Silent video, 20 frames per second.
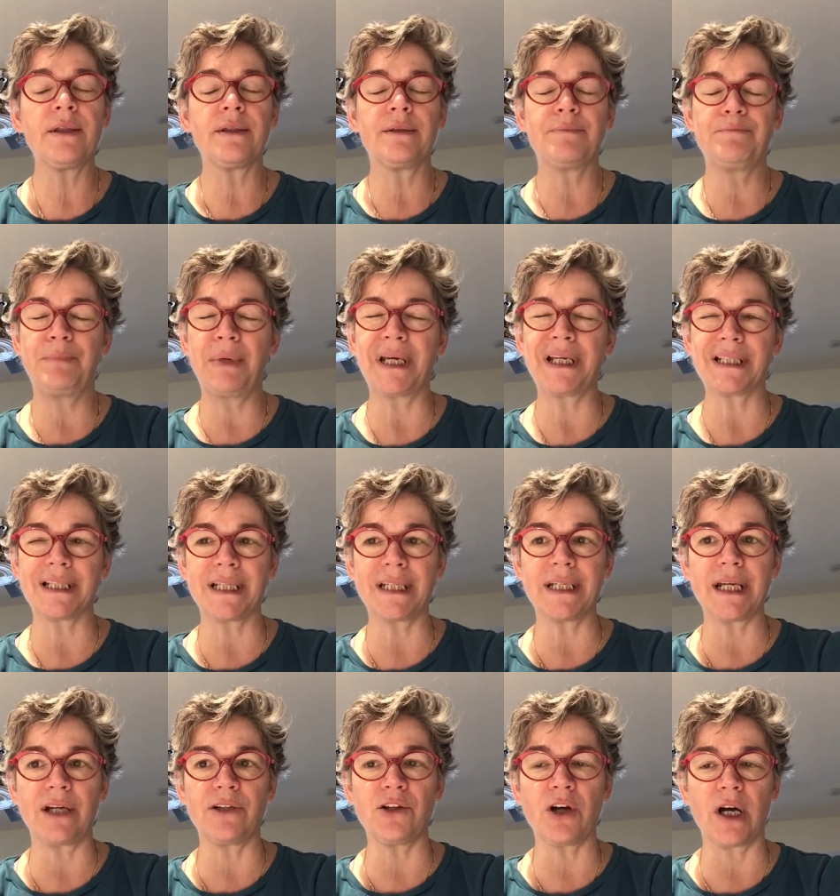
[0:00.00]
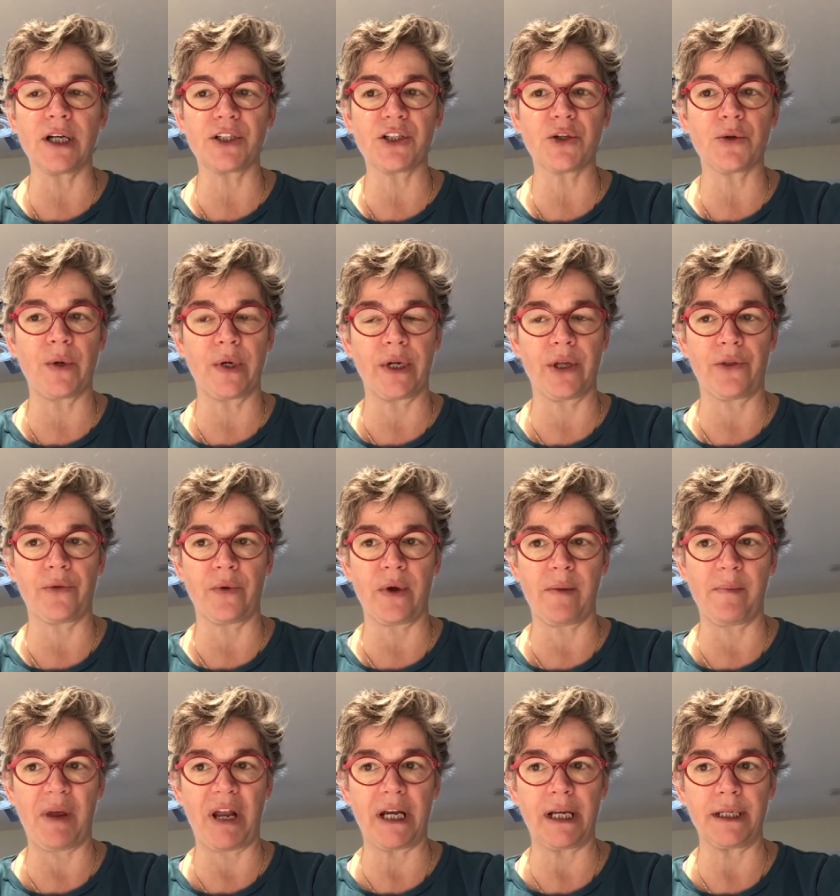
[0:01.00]
because the TED Talk's 23
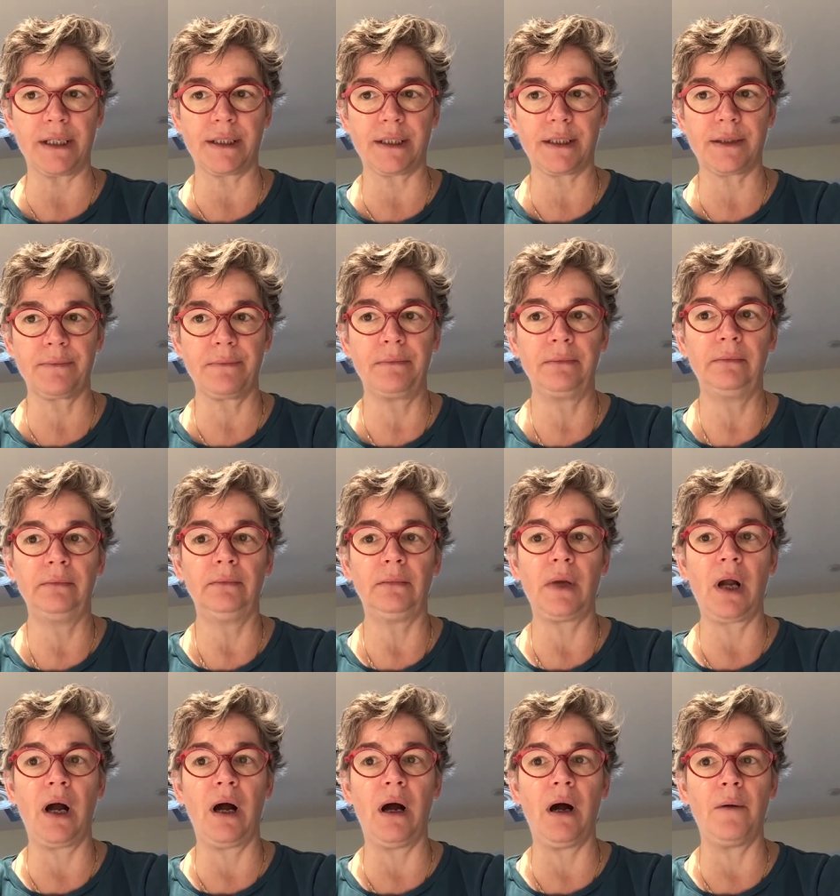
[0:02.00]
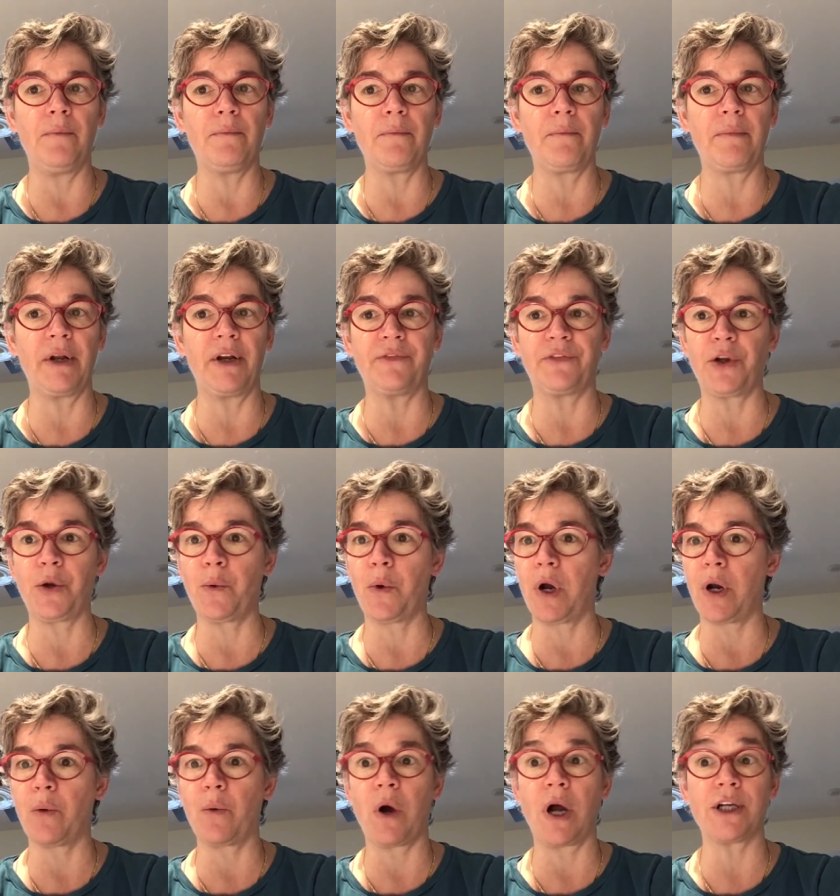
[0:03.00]
minutes. But if you
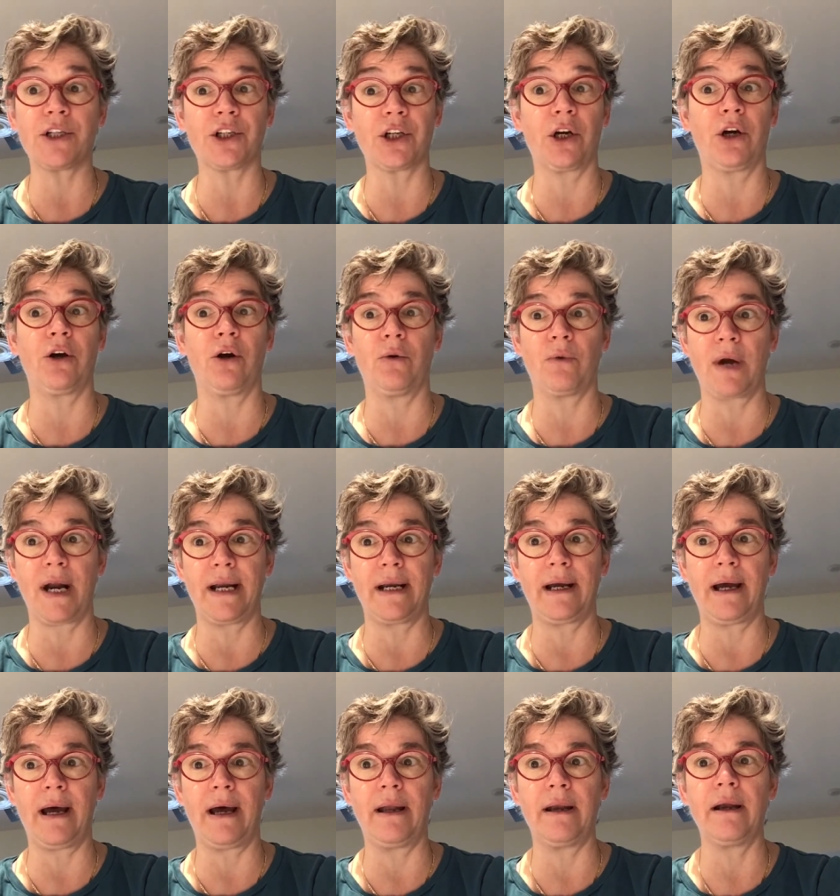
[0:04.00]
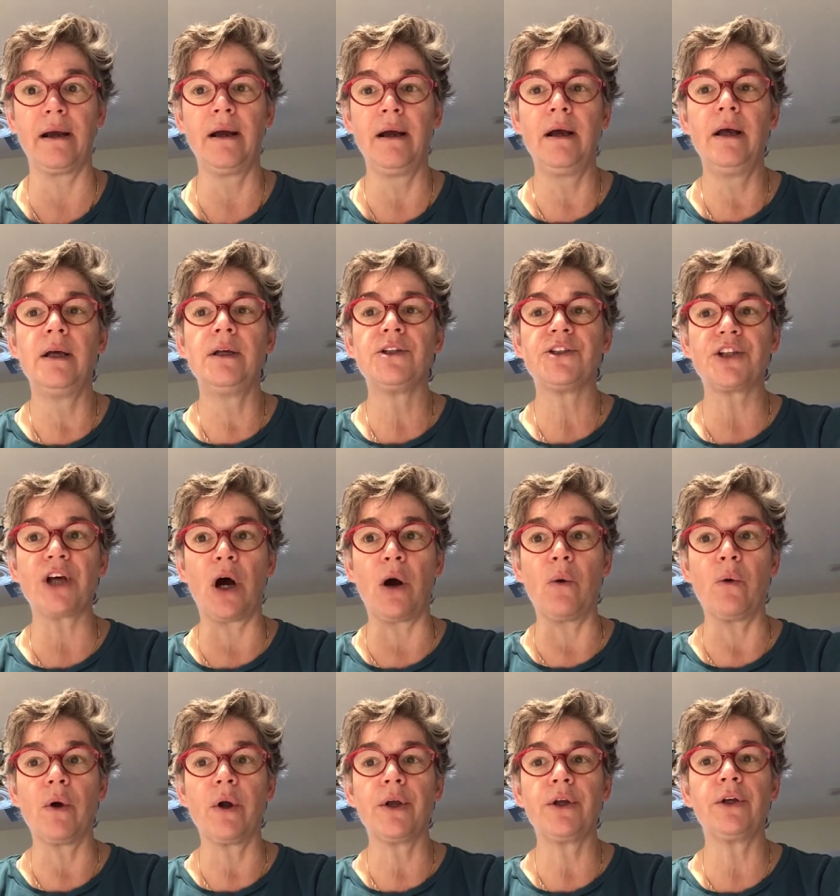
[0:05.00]
want to watch it, go right ahead. So
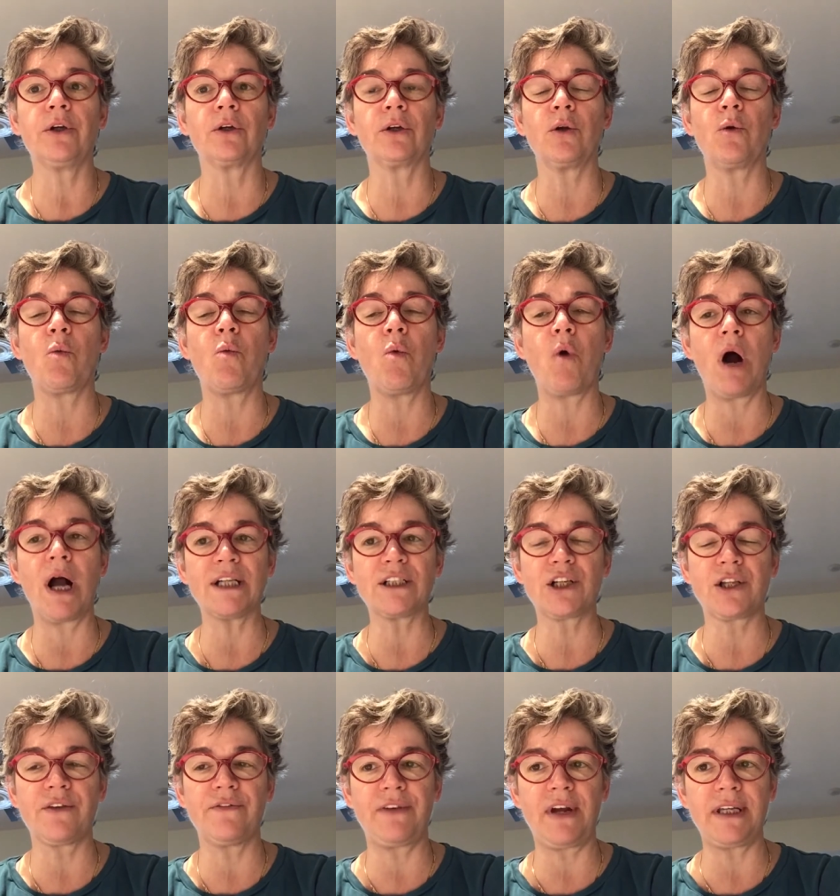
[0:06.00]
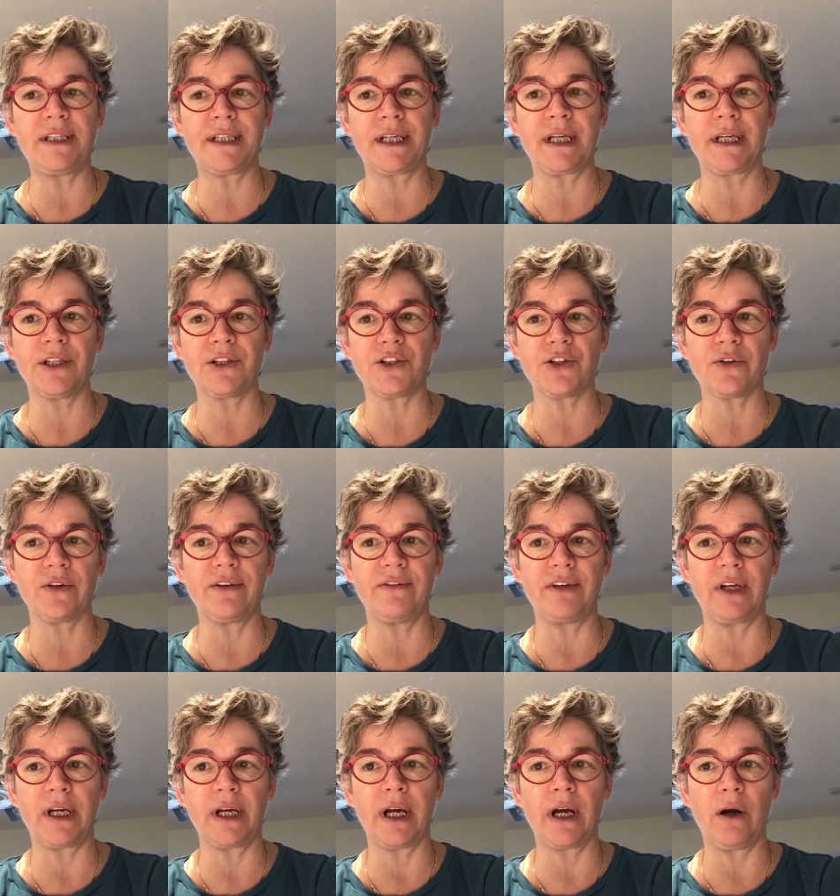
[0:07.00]
you're going to watch the Facing History
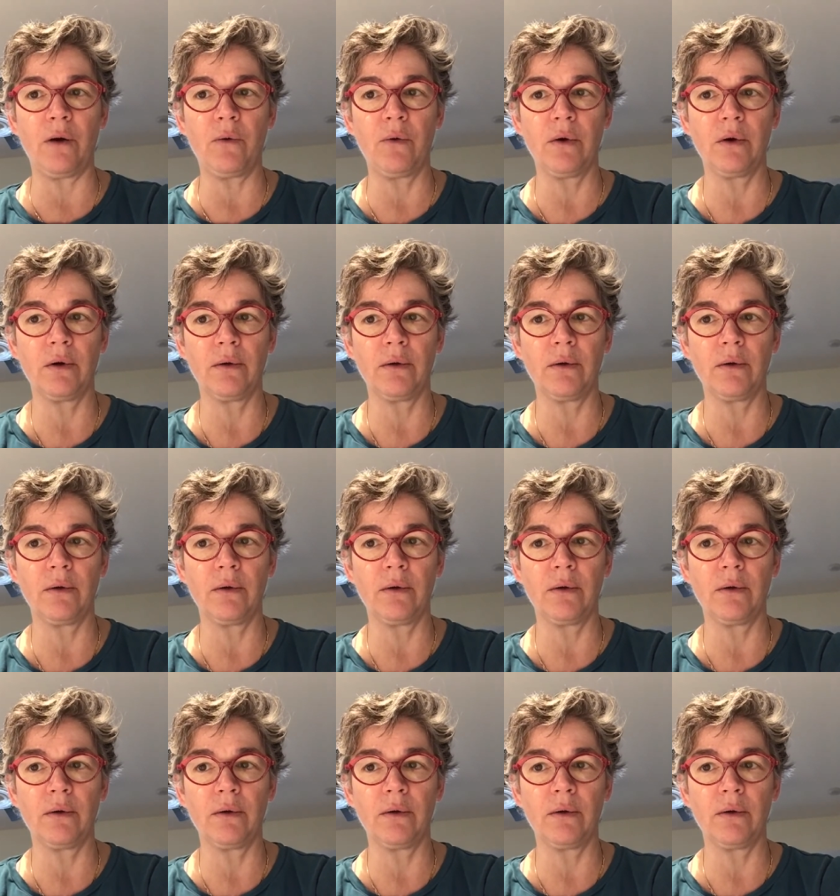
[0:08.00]
video.